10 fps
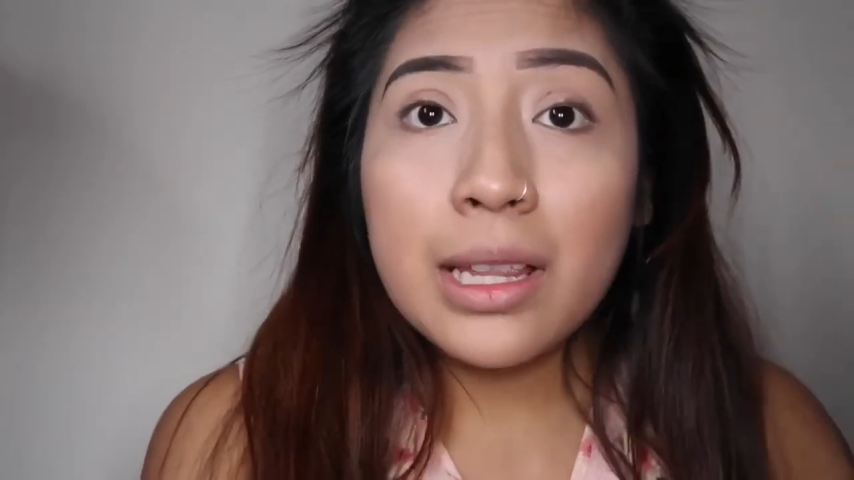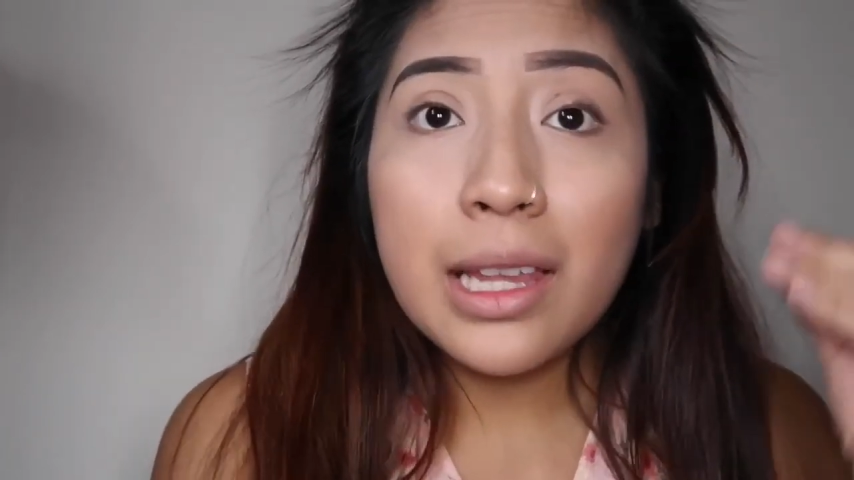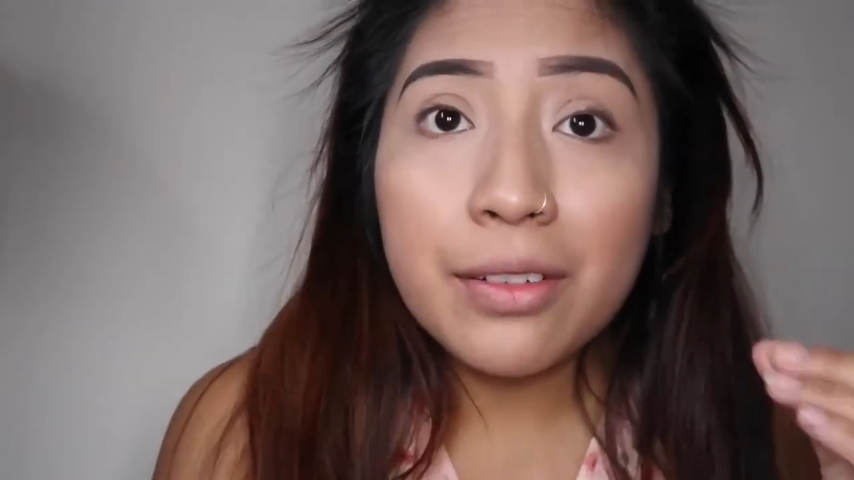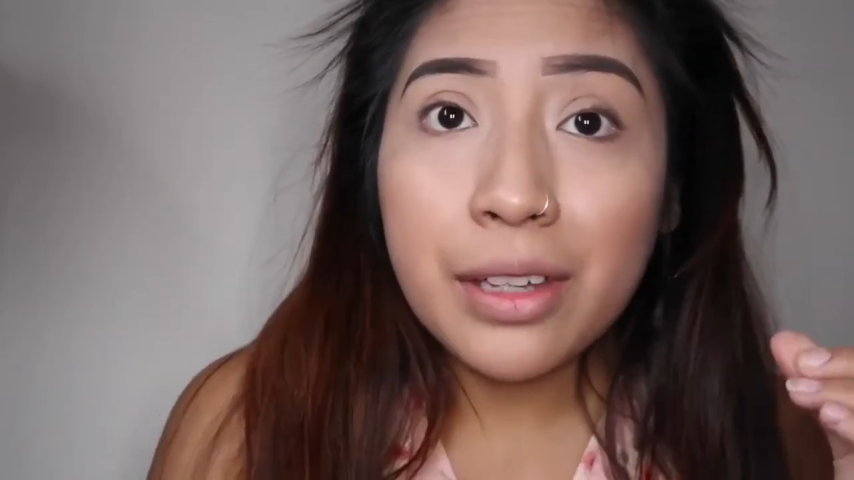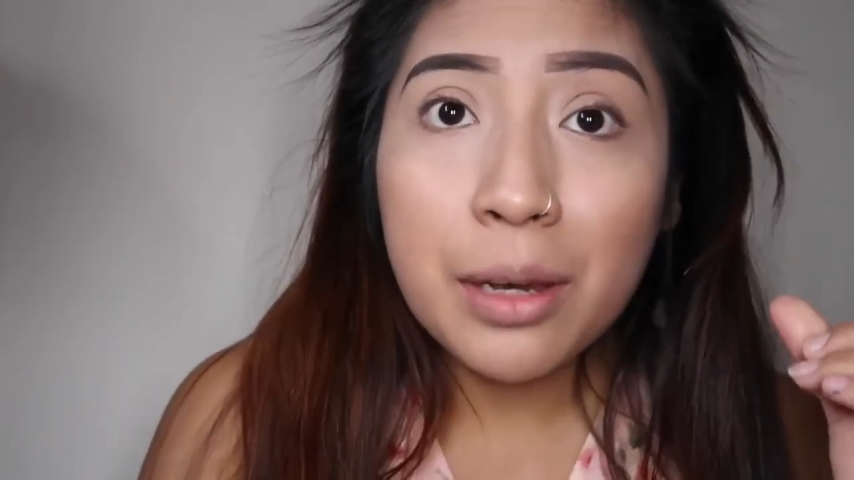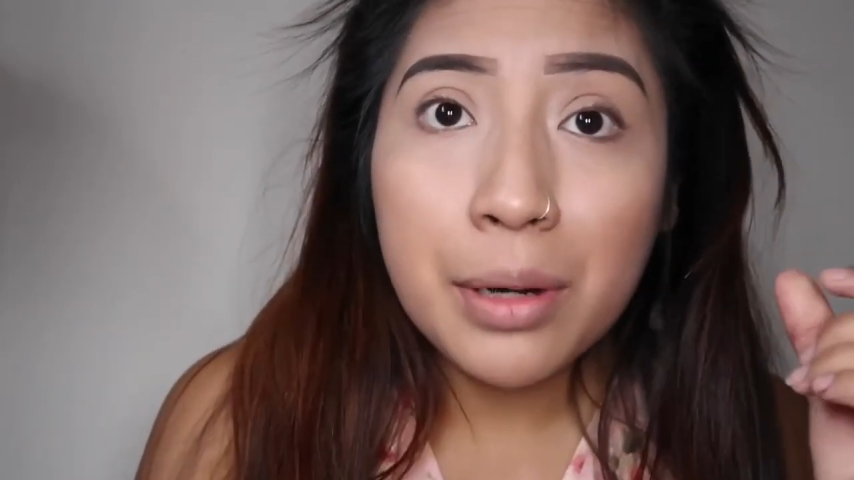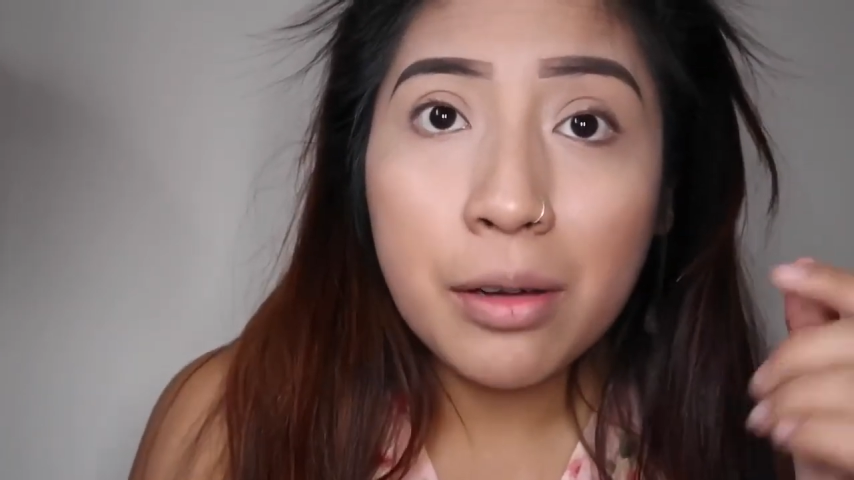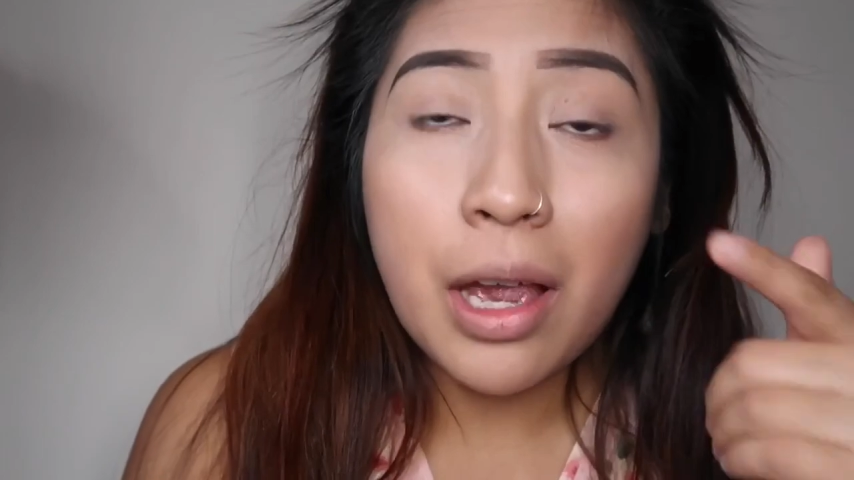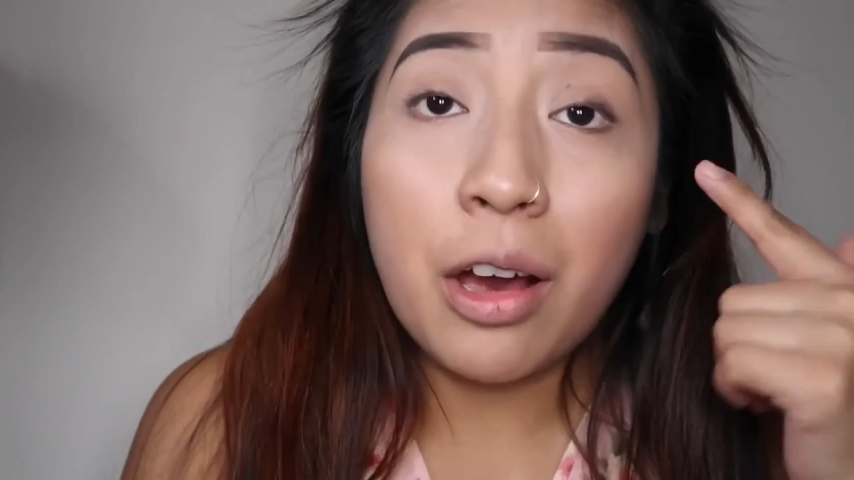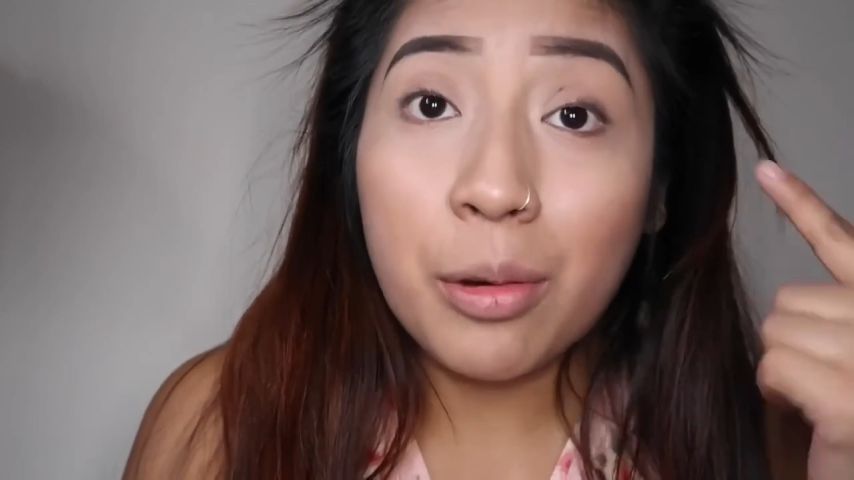left
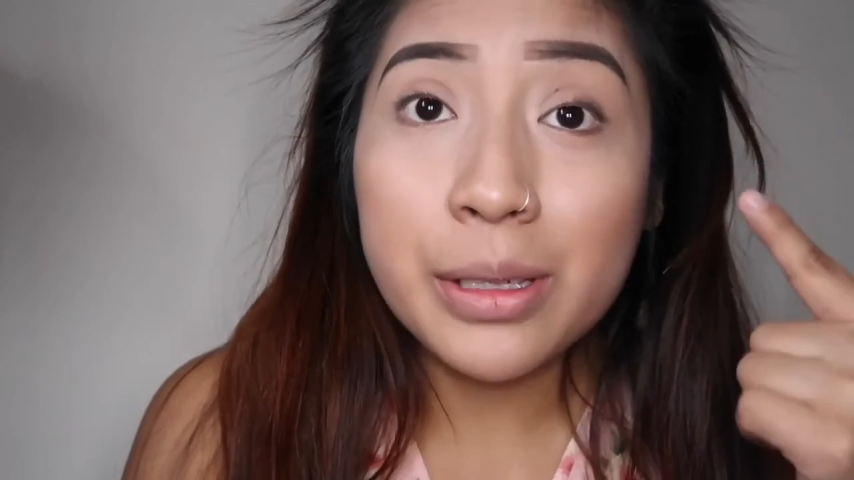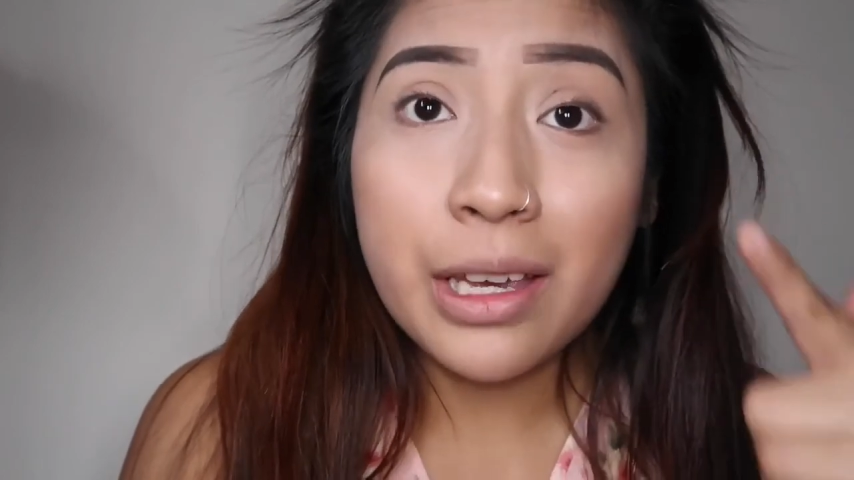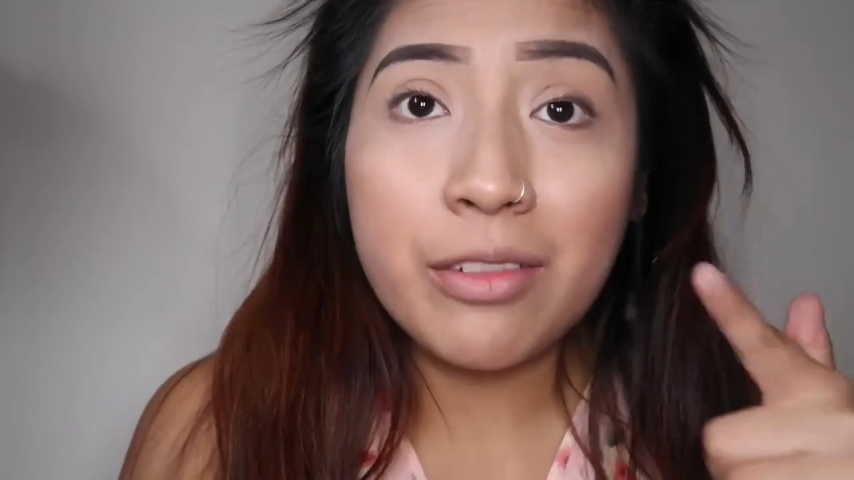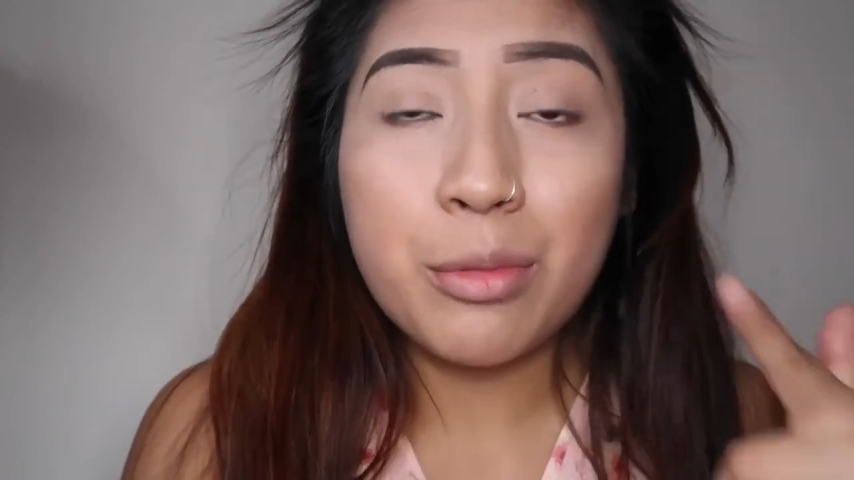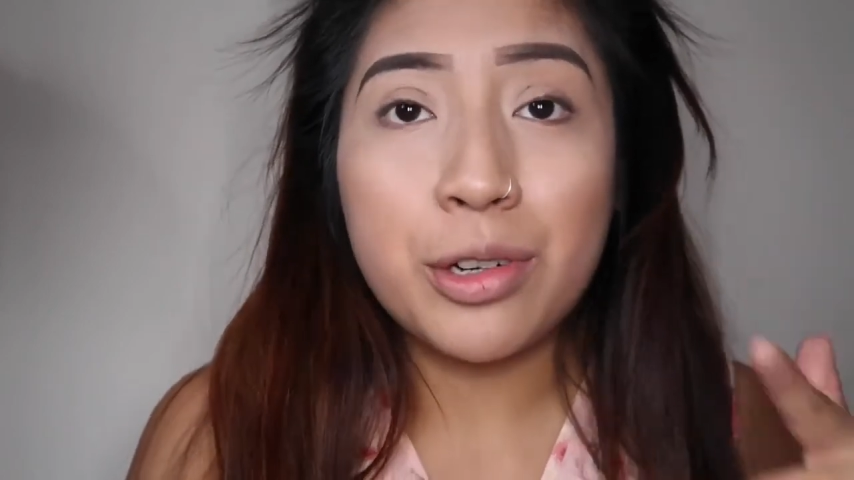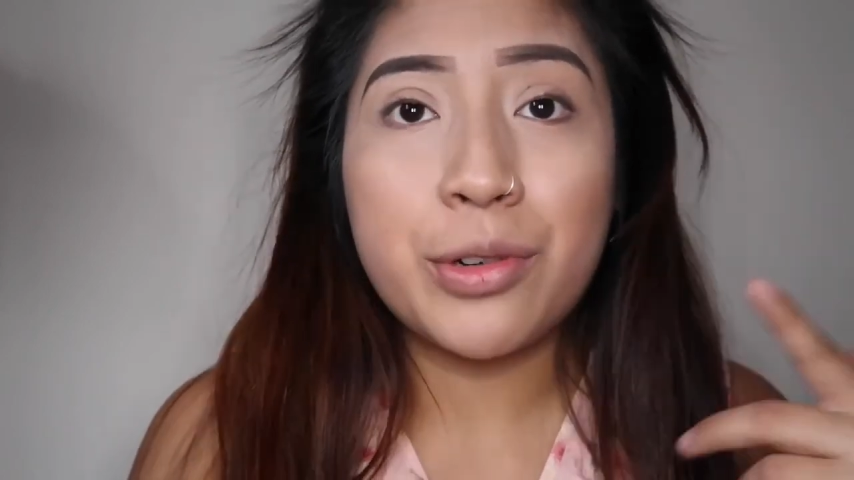eyebrow, I always have more